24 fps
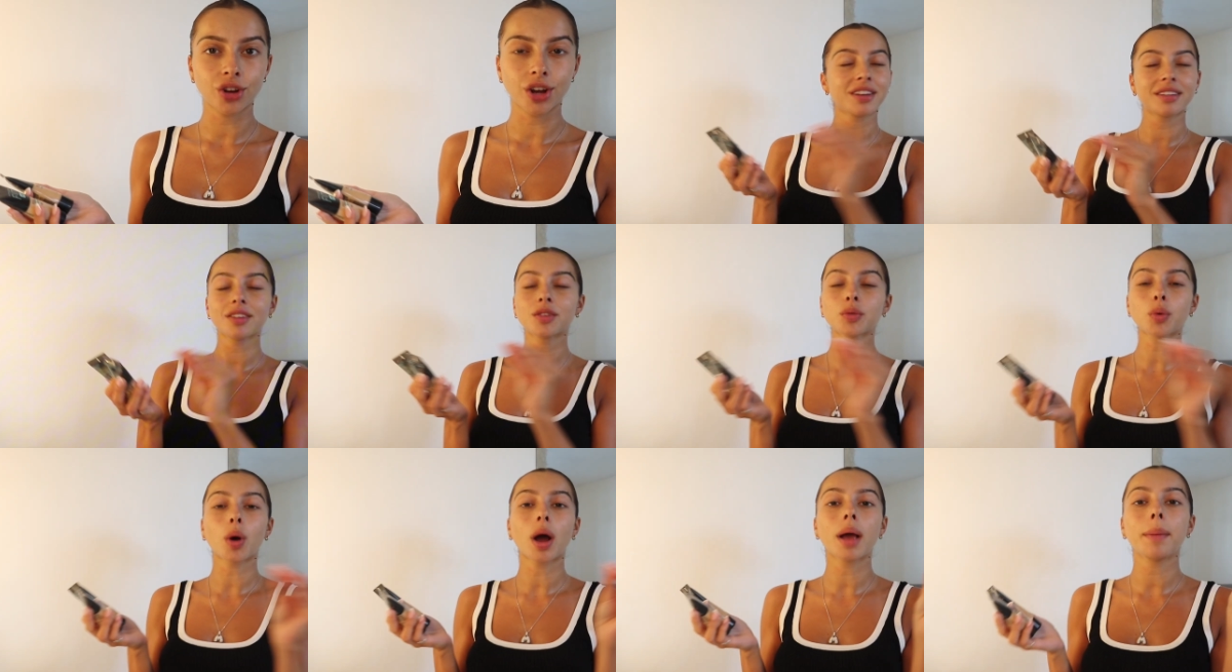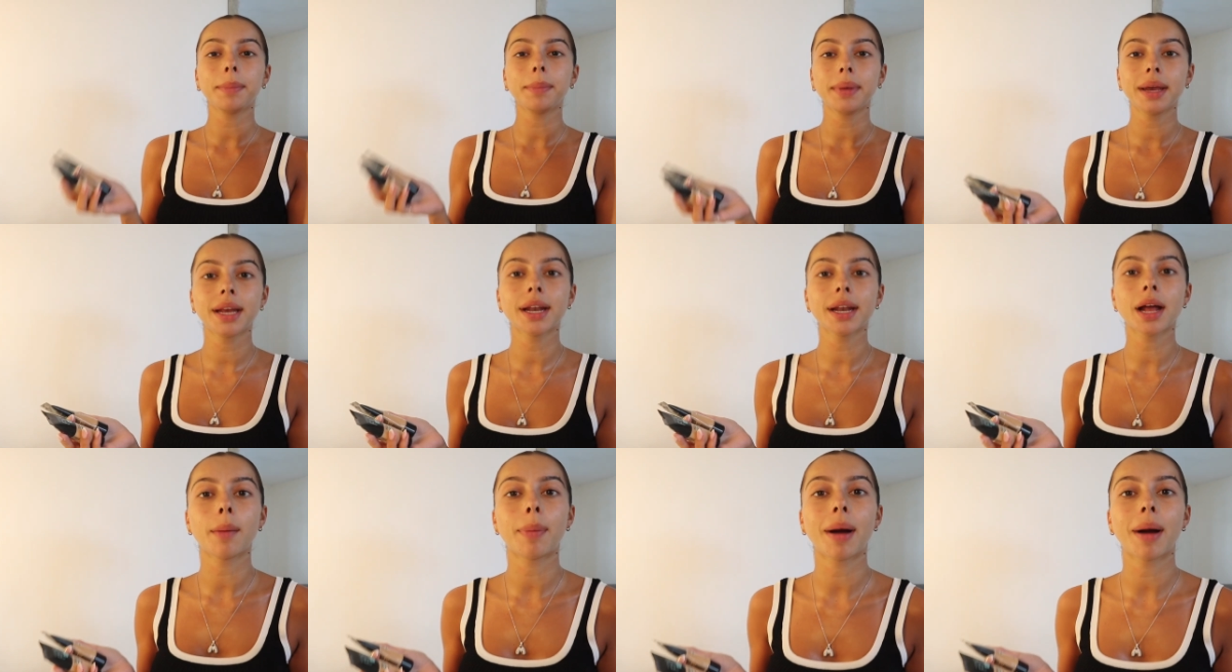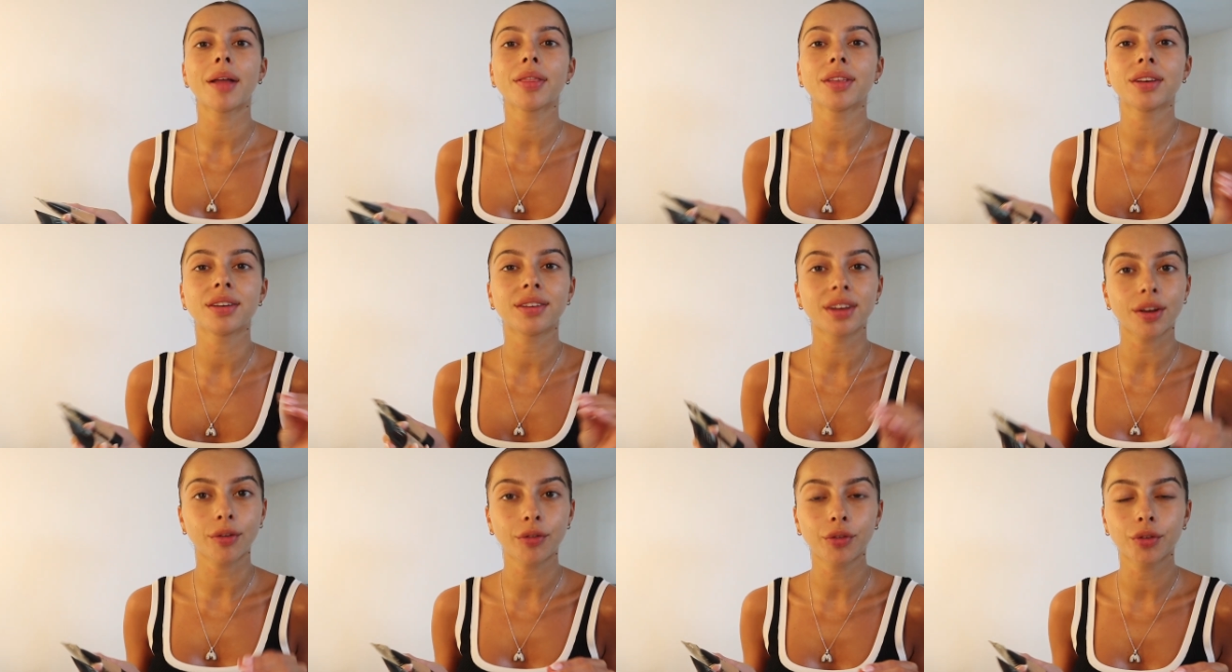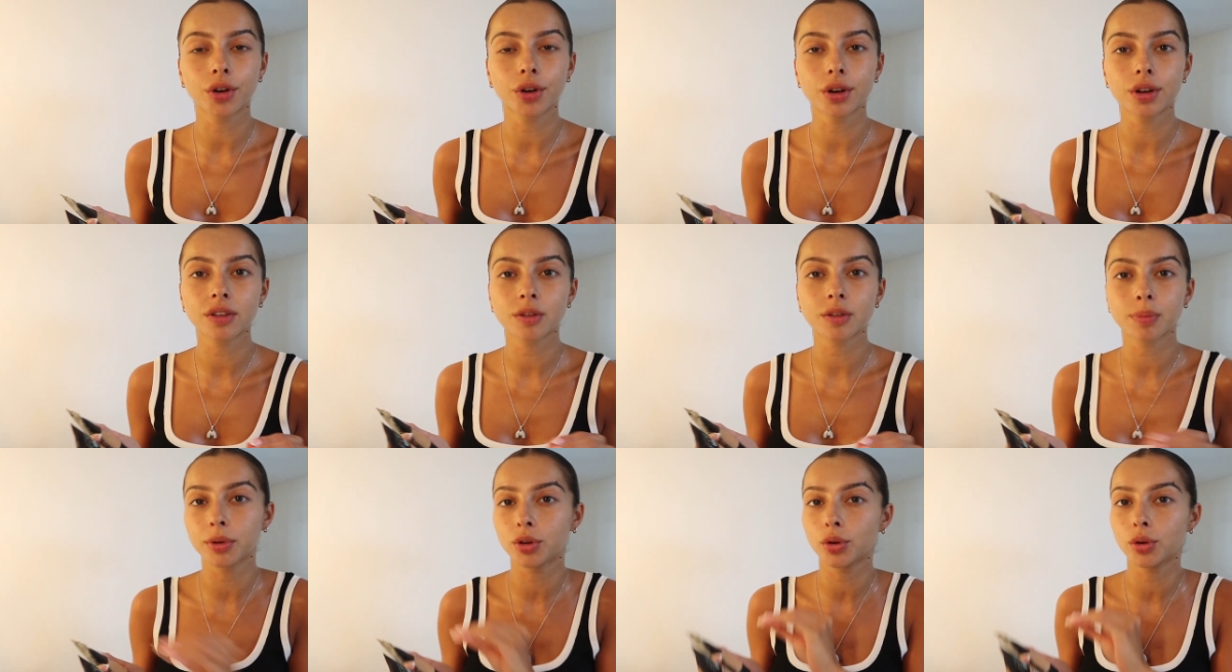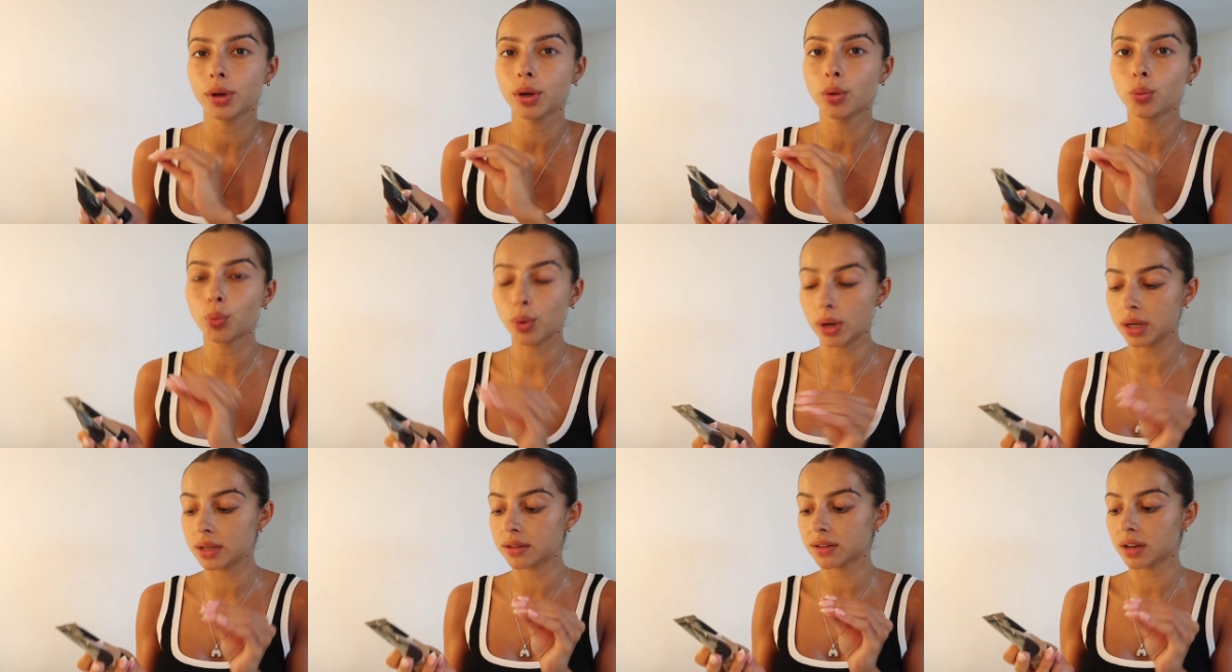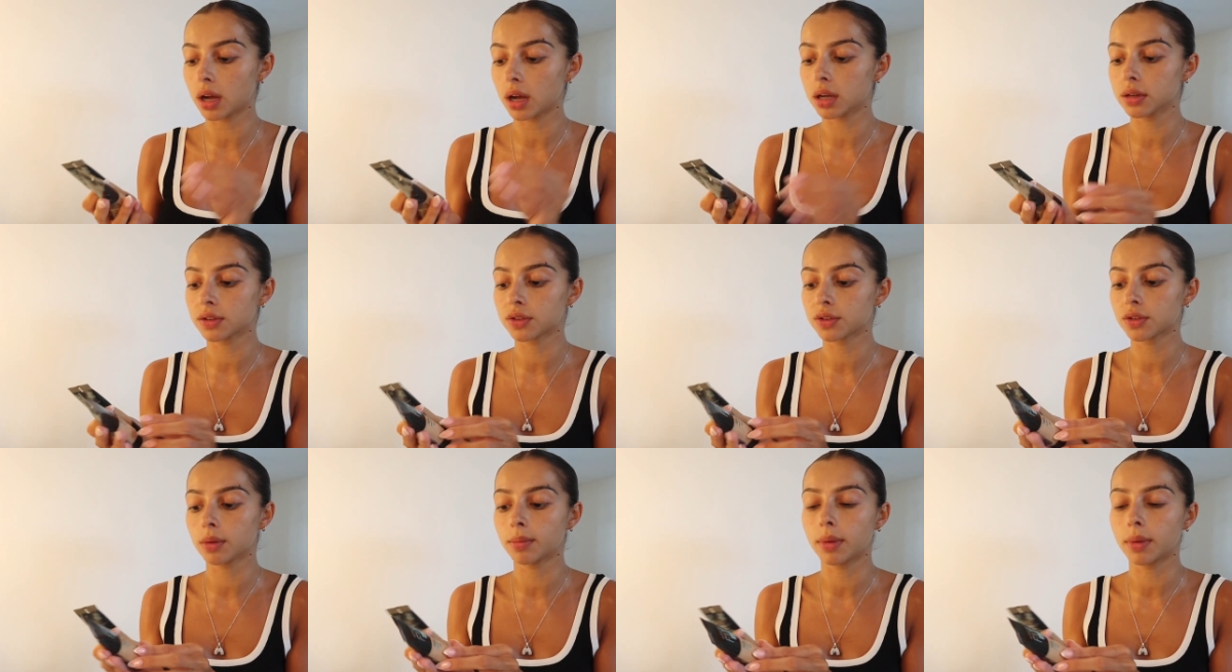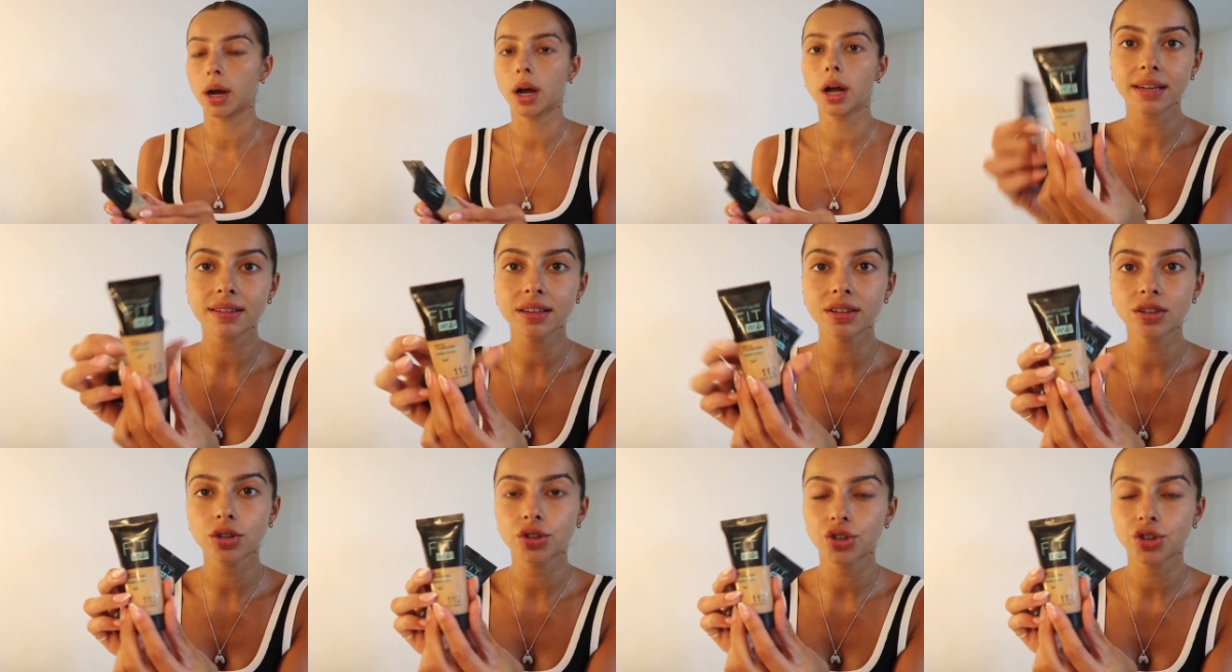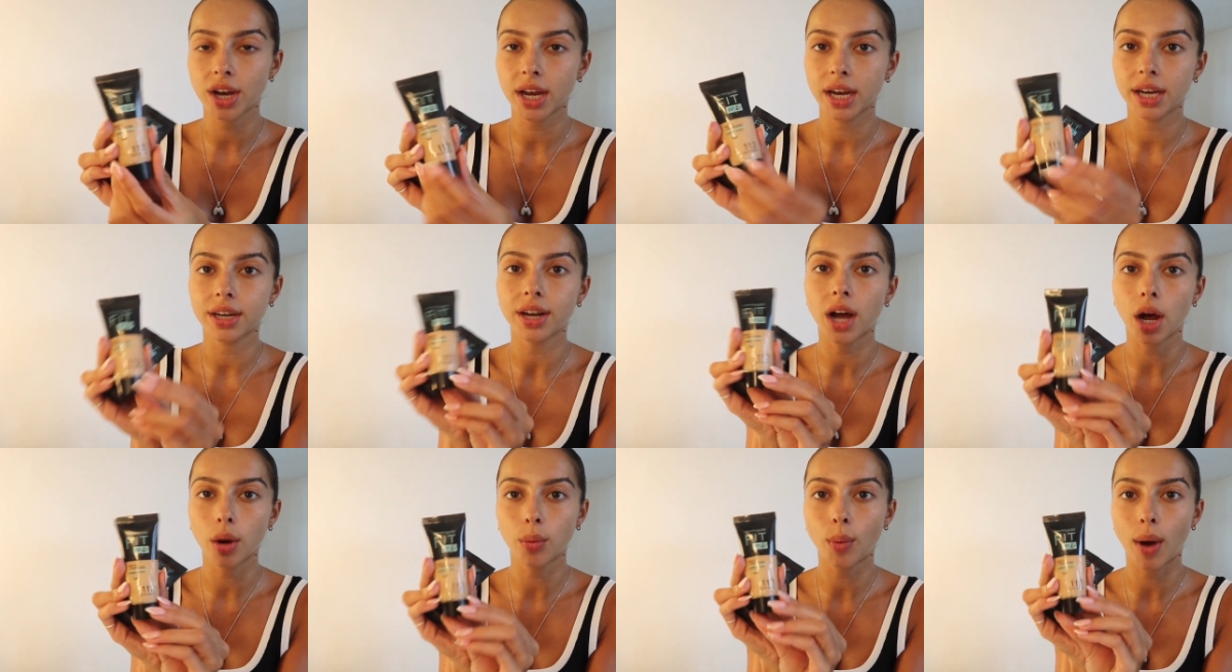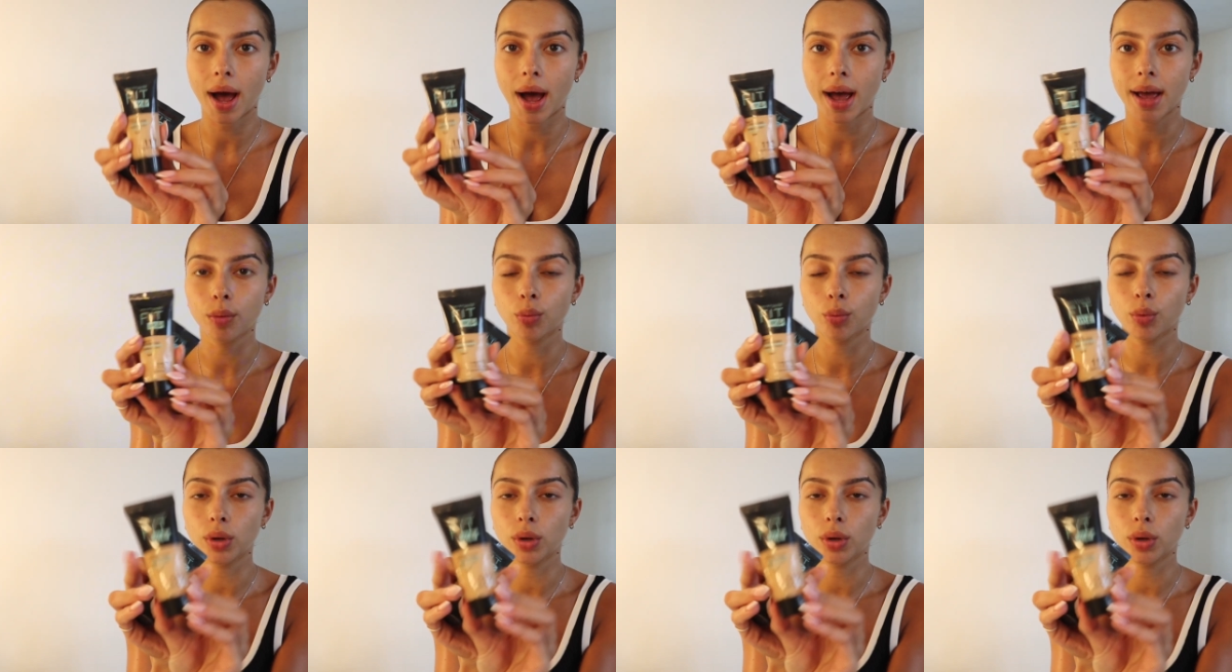This is what I mean about the difference between winter and summer. This is the shade I wear in